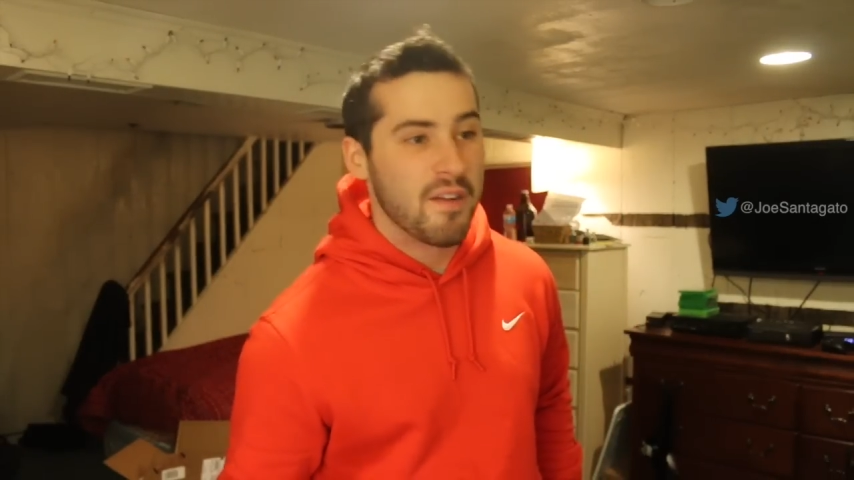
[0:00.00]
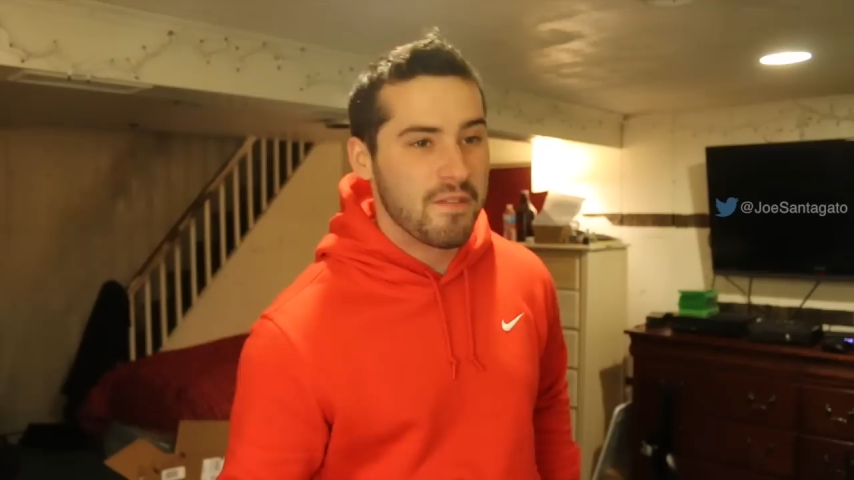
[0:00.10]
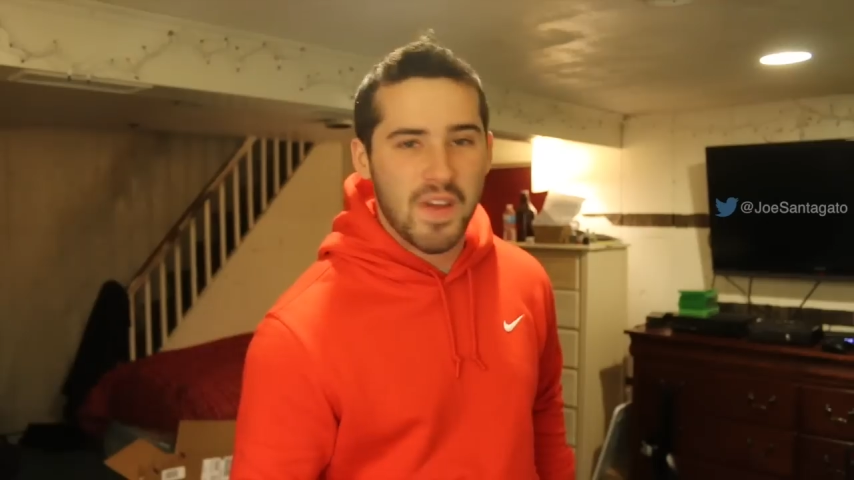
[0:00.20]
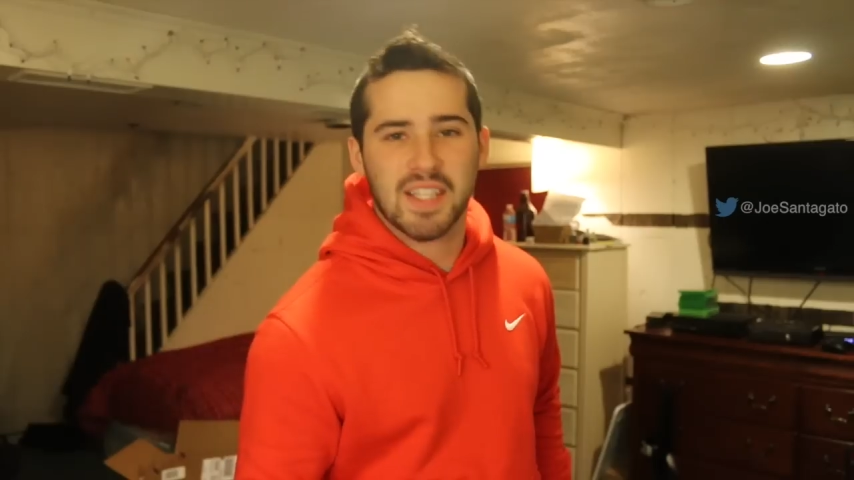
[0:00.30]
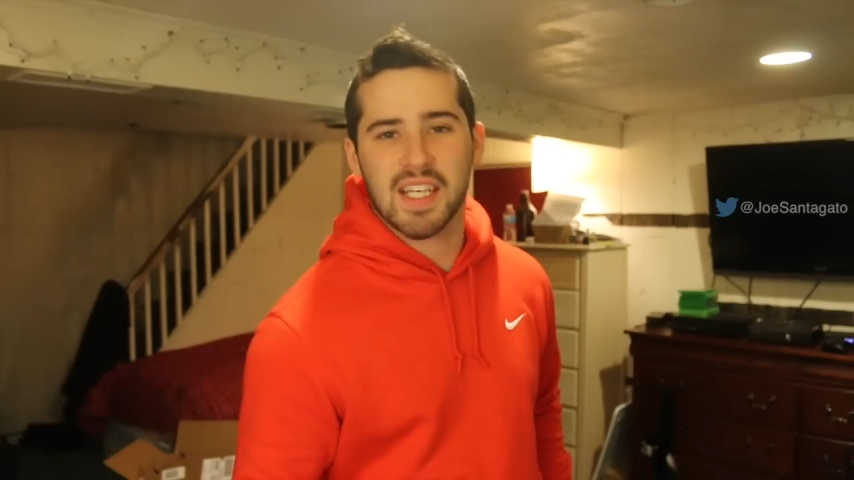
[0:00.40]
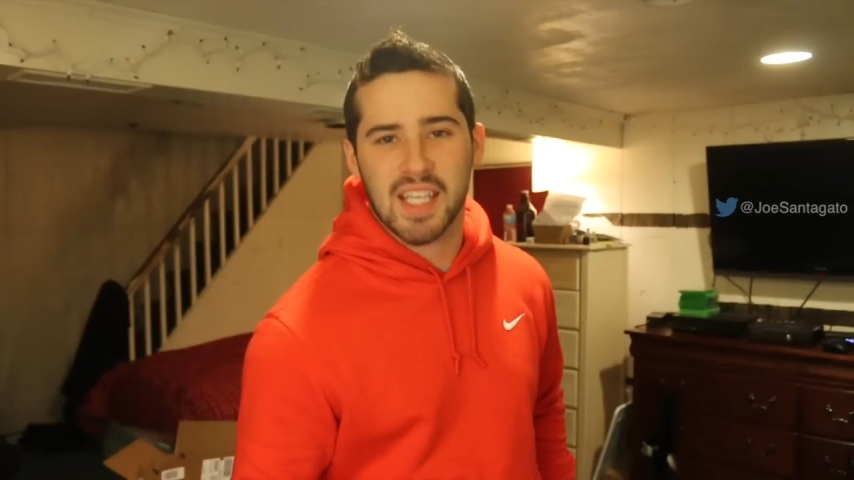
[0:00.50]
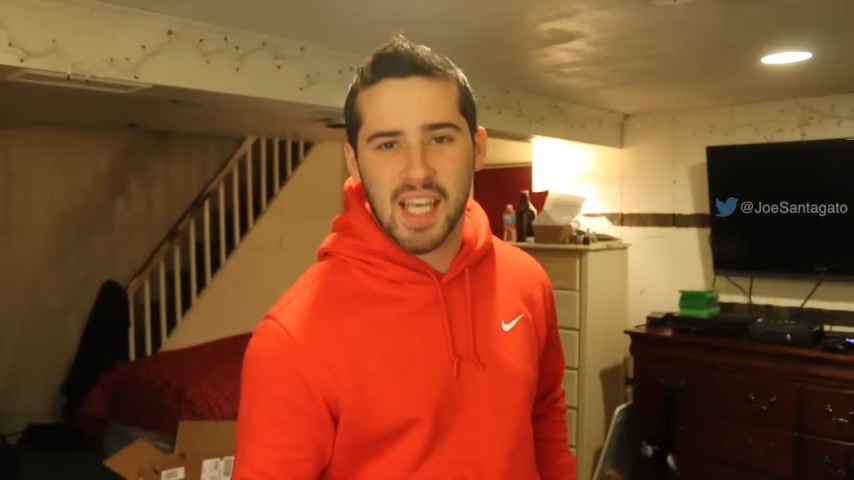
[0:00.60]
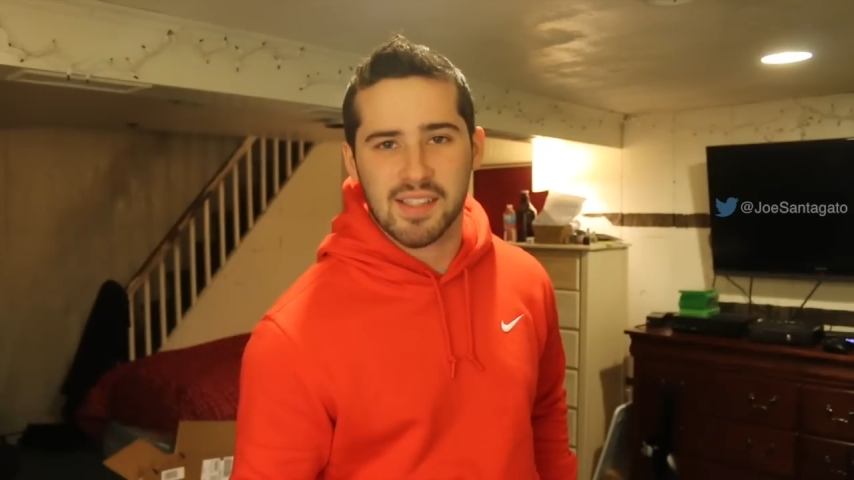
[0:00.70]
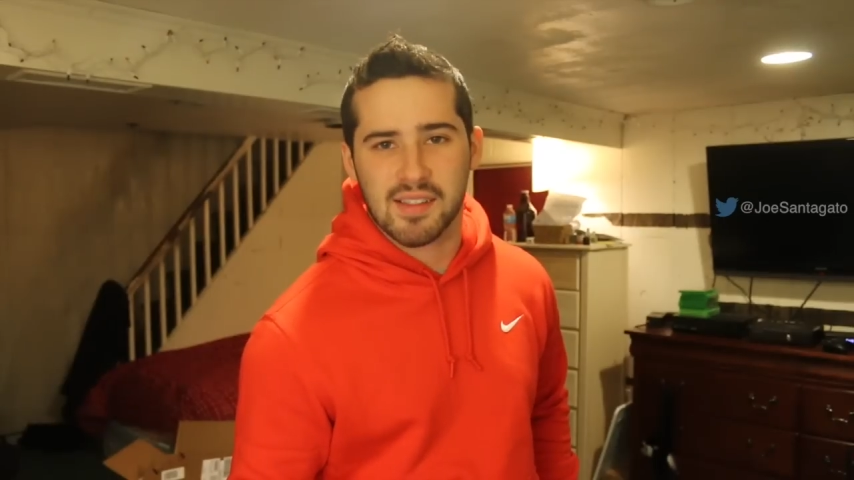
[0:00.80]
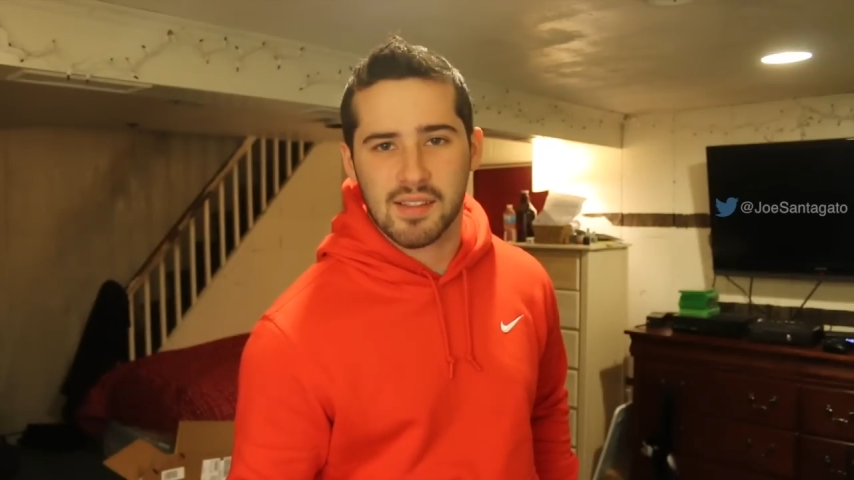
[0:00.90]
Feed the
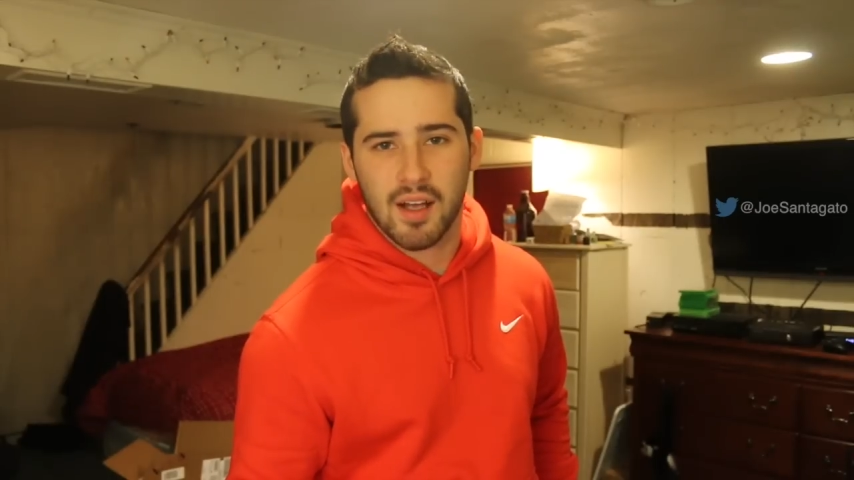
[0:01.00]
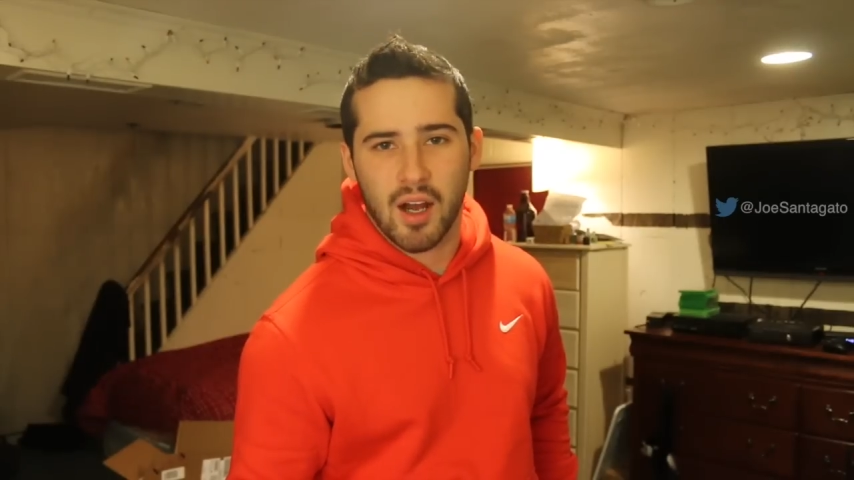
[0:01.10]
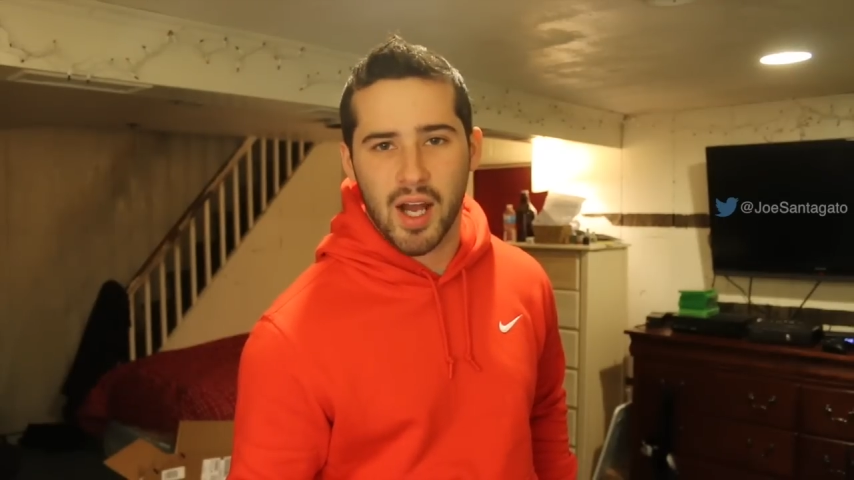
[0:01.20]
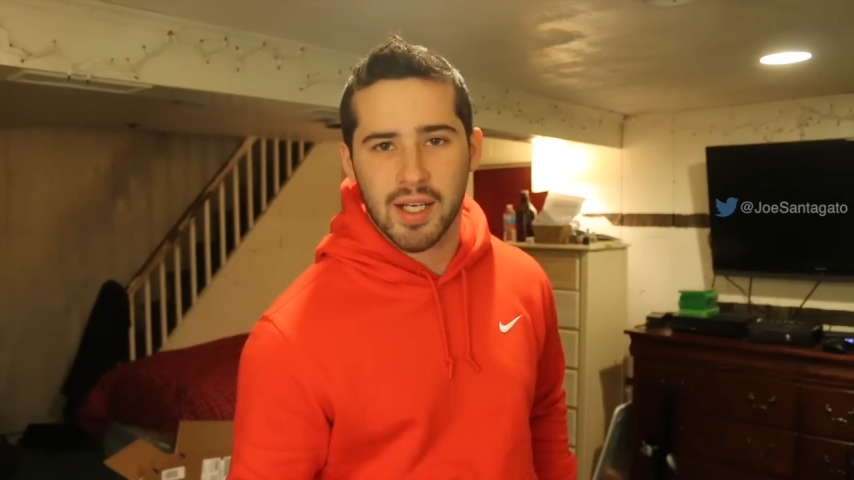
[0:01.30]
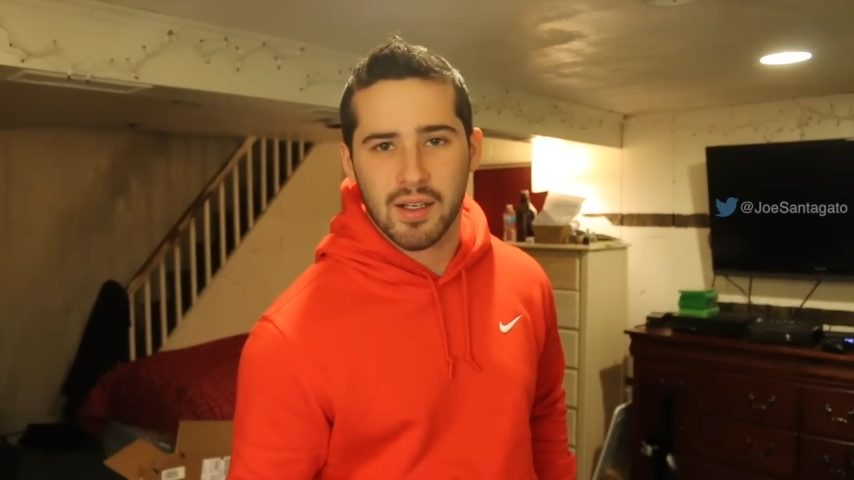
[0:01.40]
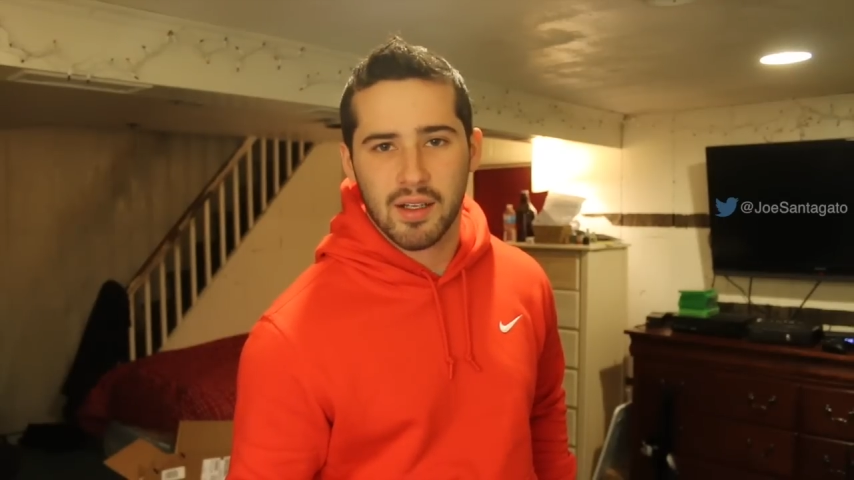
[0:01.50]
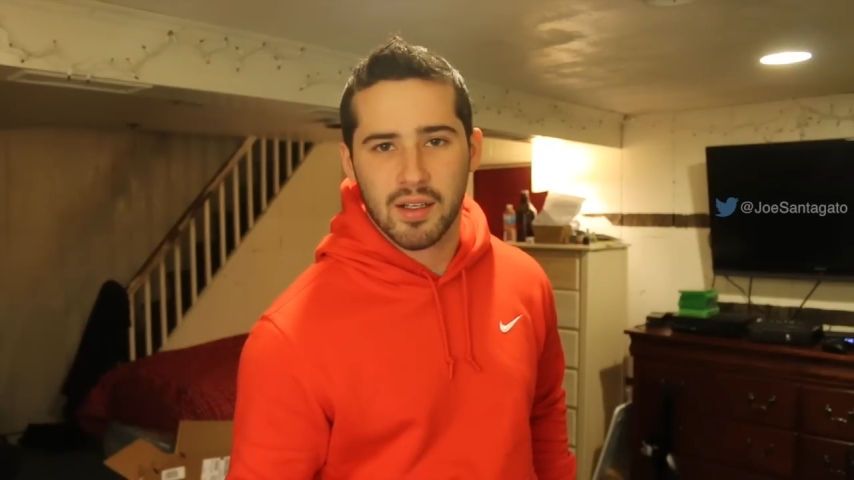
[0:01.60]
kids, all right?